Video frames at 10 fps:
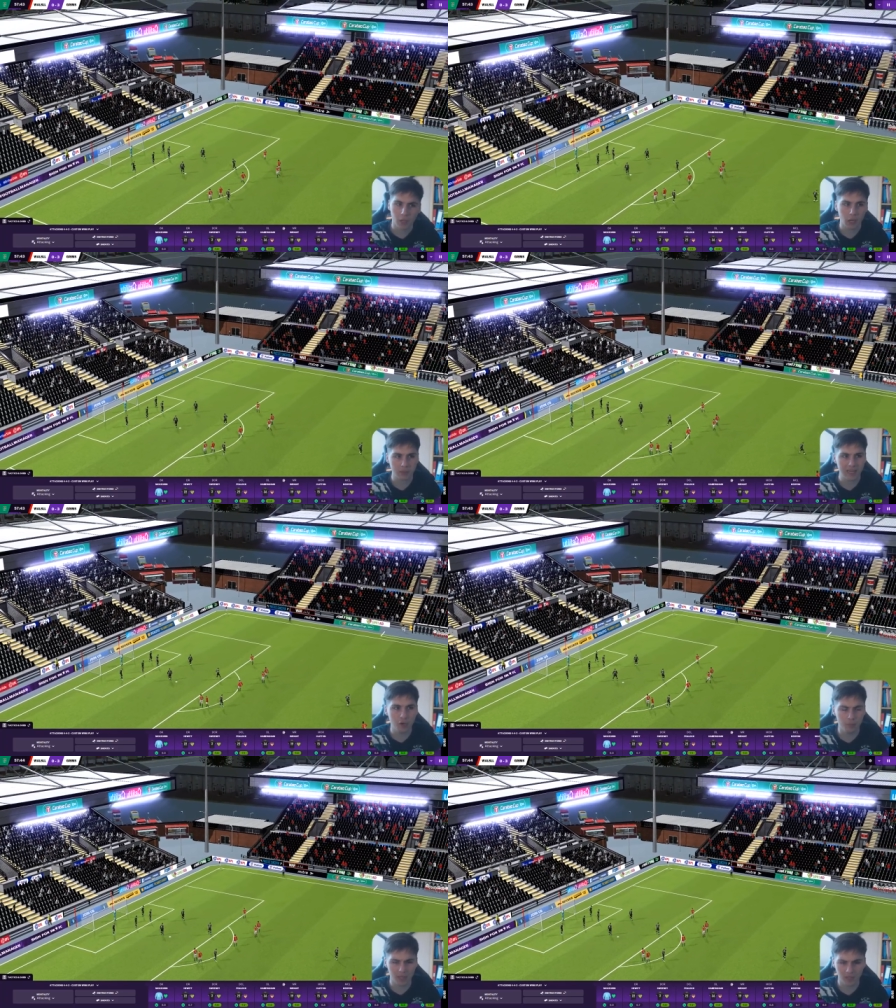I was a
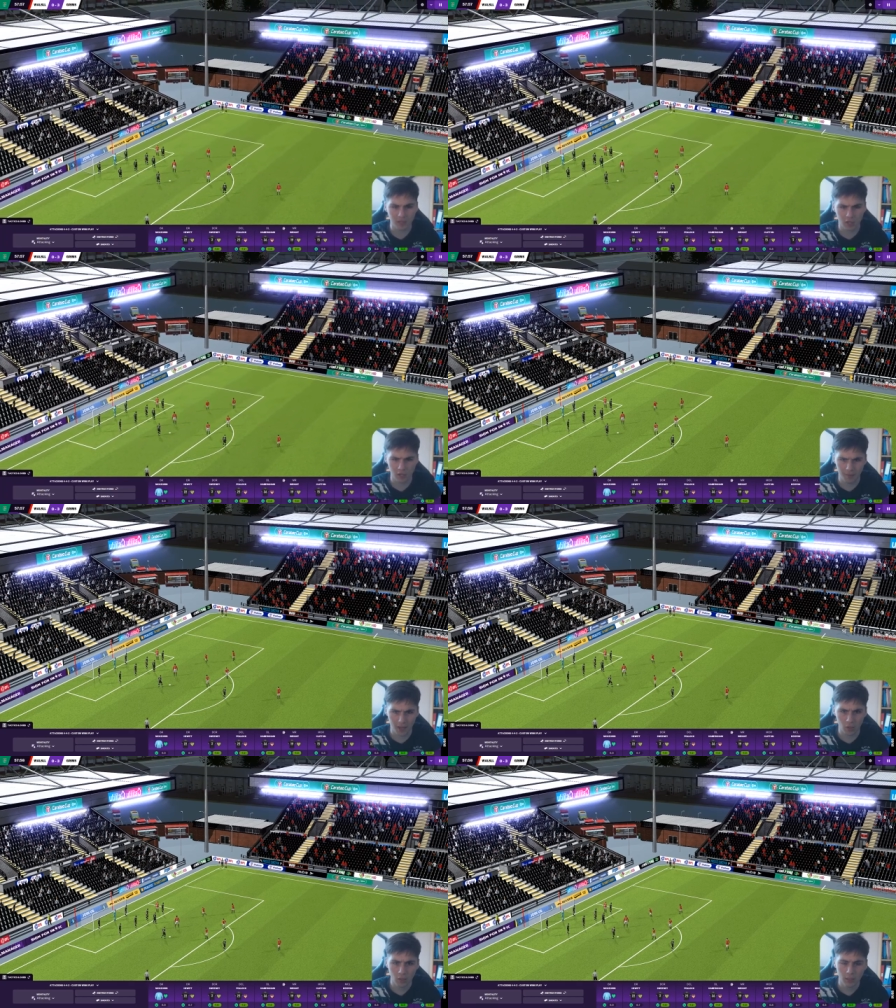little bit concerned
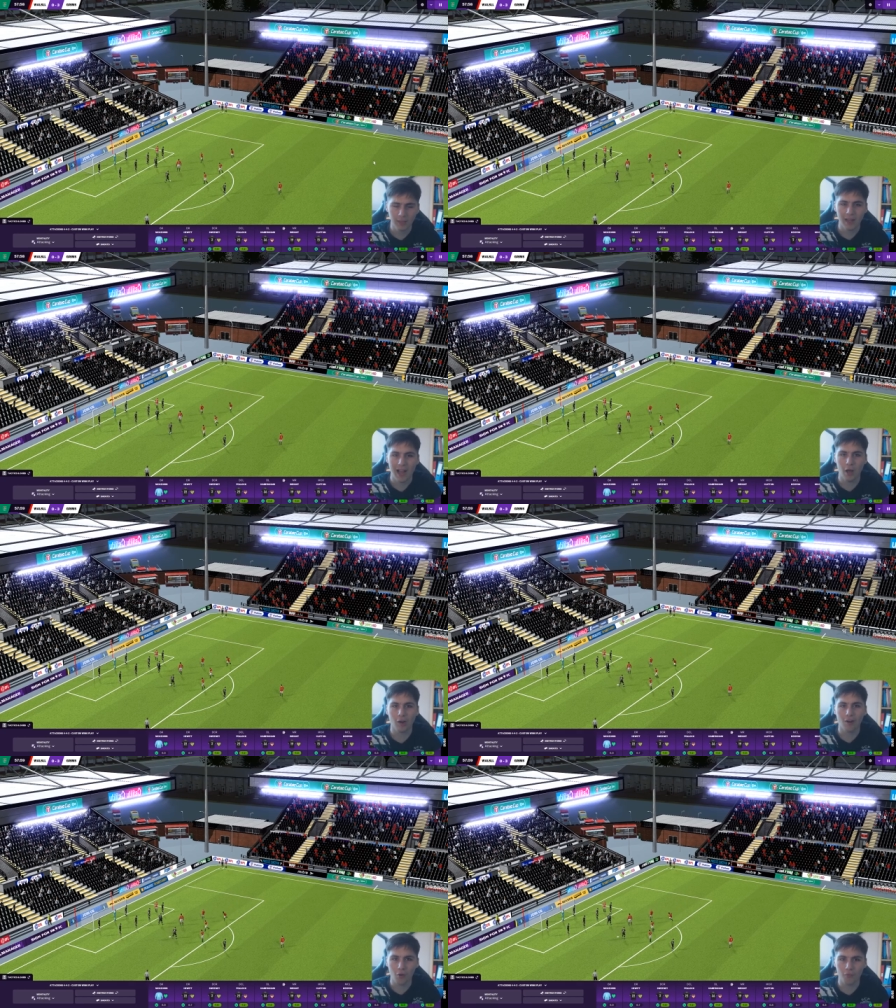about how
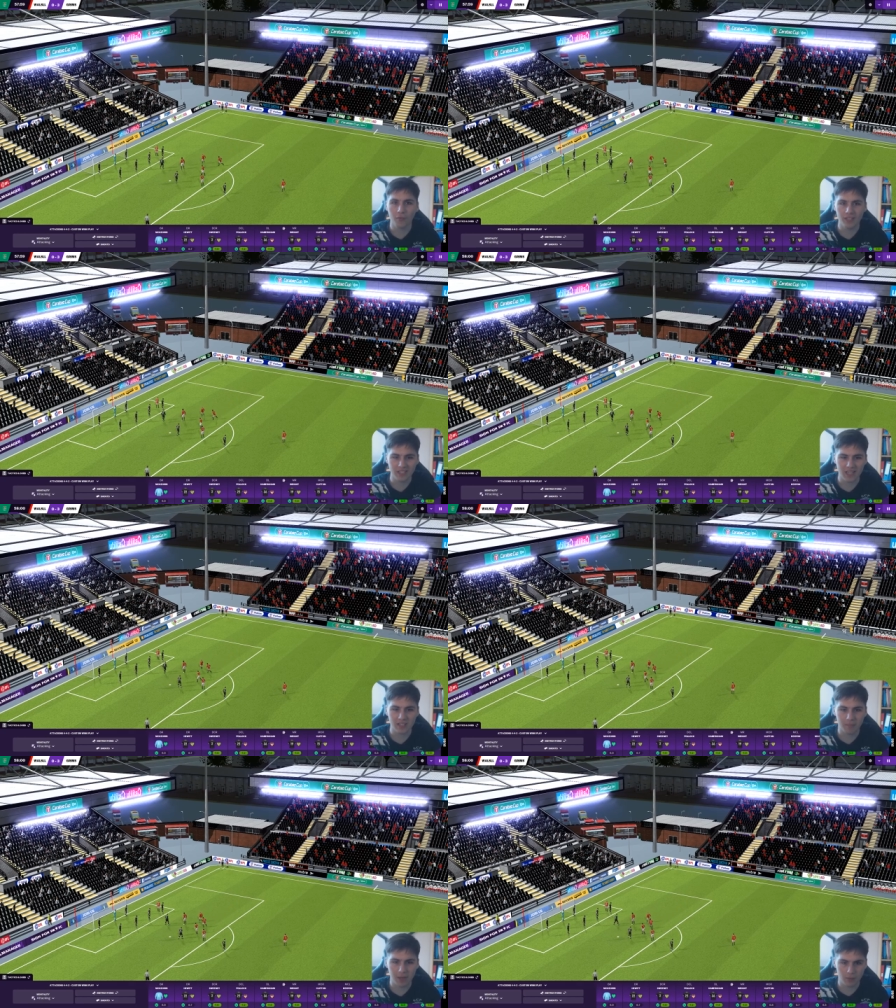long this
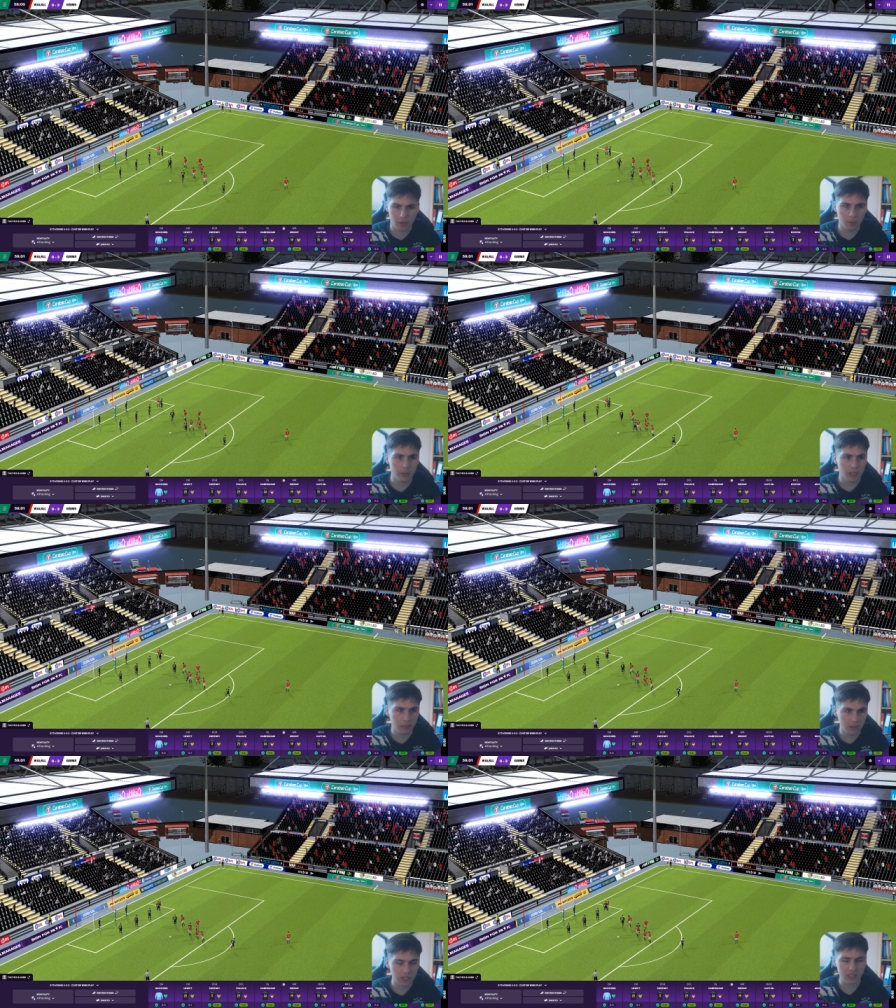season may well be,
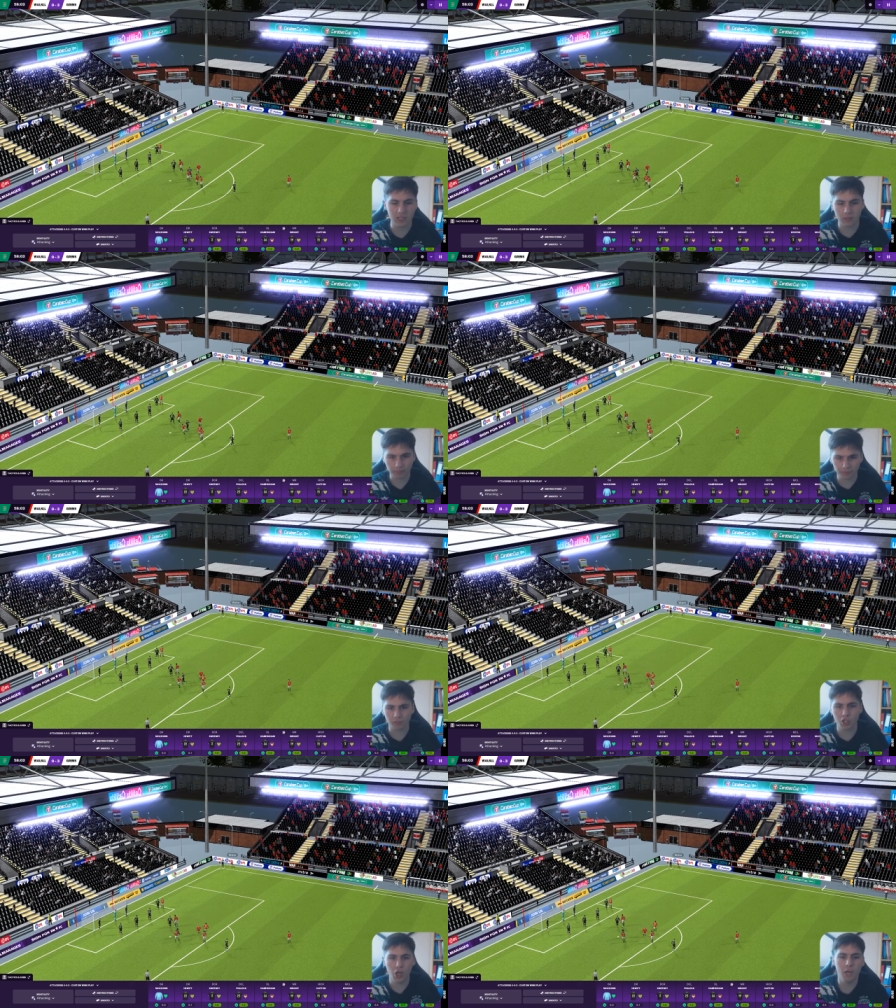but this has
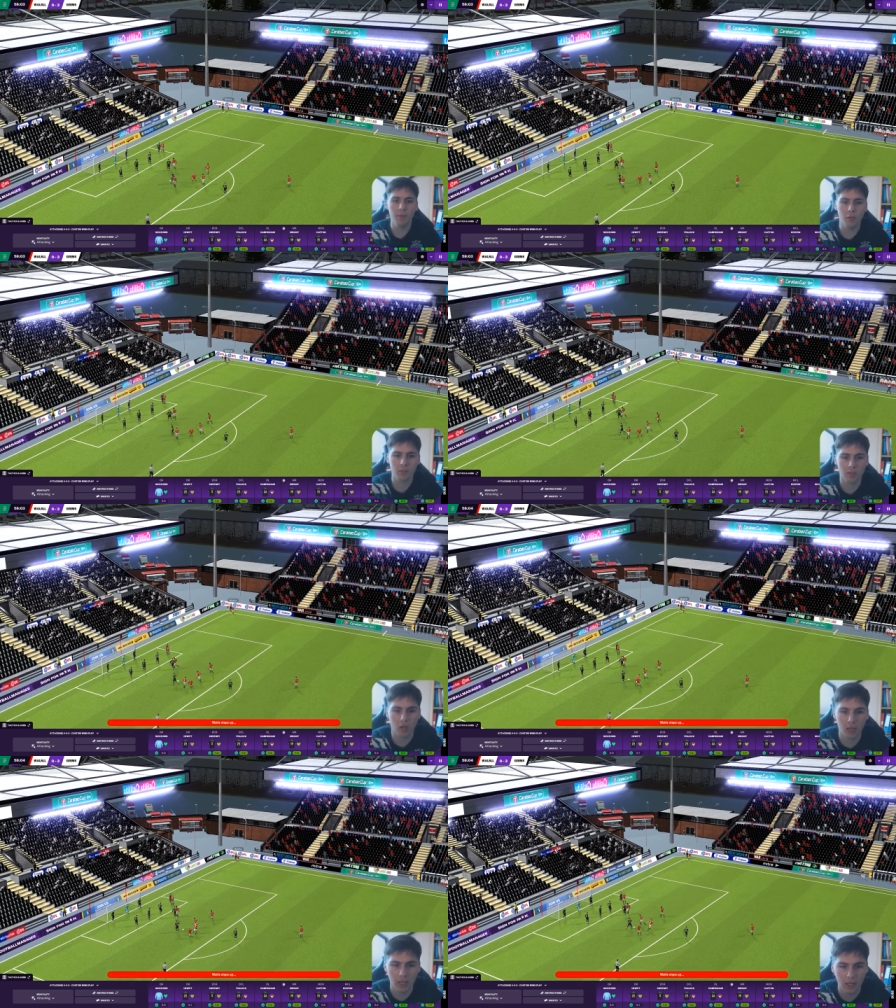cheered me up
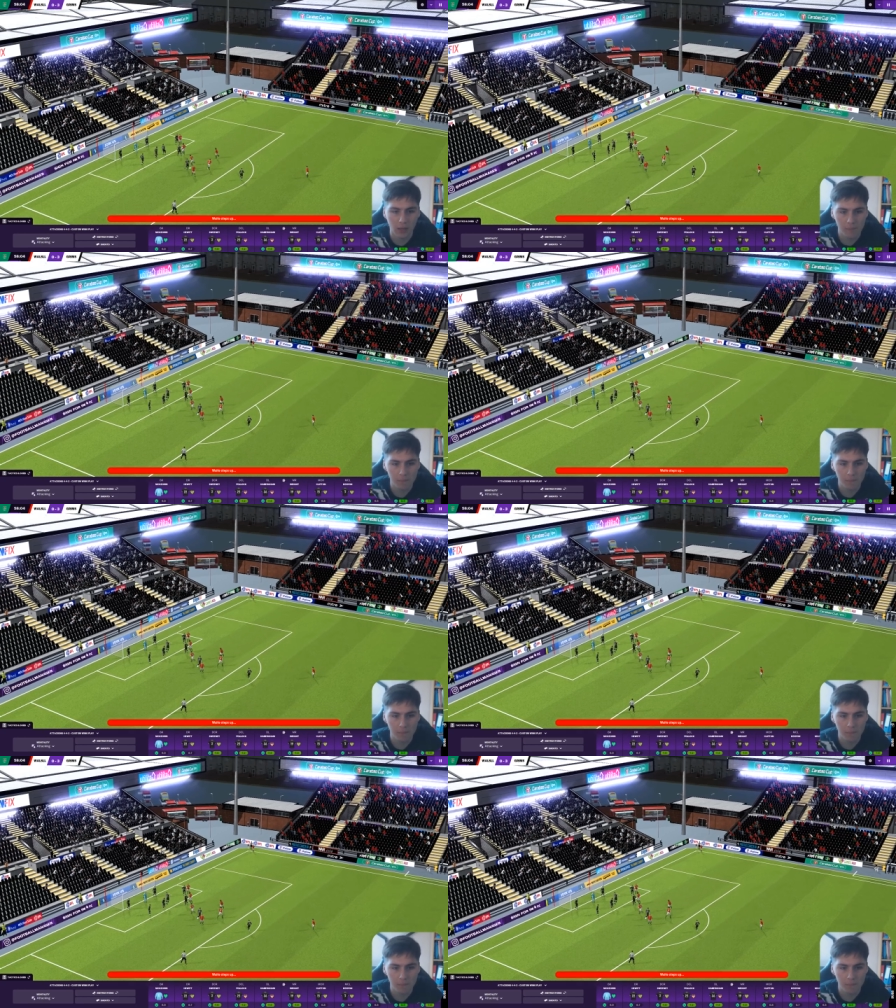slightly